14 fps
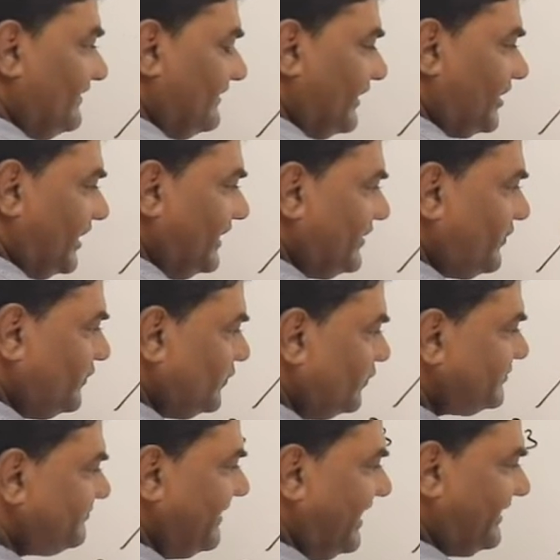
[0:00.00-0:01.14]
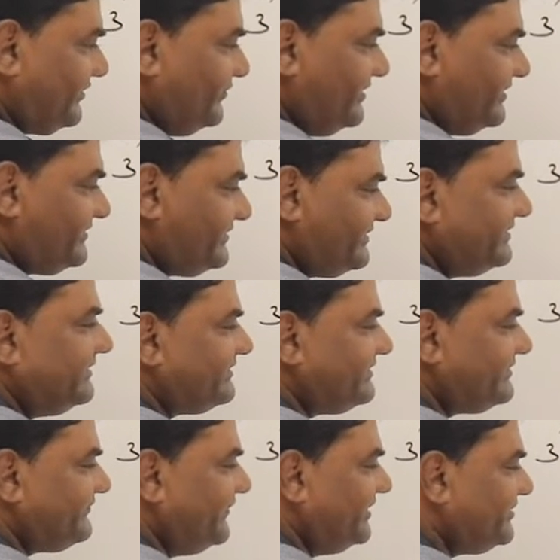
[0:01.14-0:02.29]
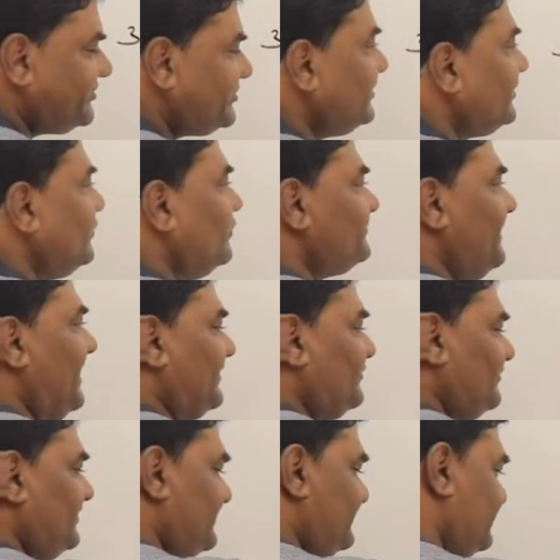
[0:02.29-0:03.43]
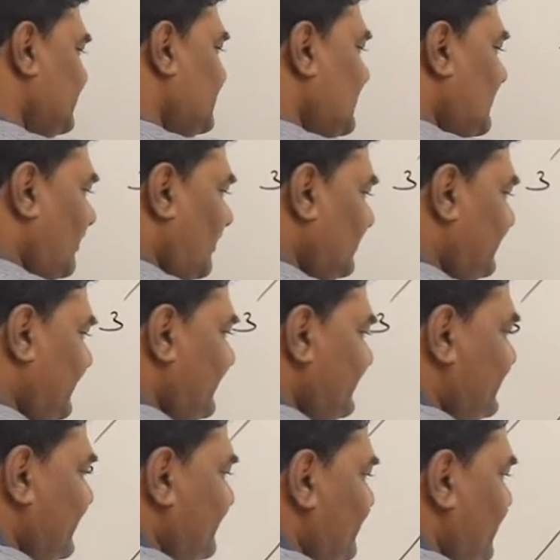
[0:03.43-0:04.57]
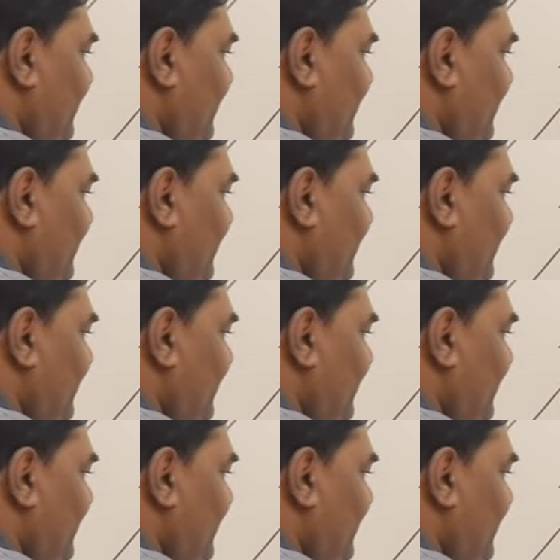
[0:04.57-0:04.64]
Now control goes back to this is finished, goes back to this, all 3 steps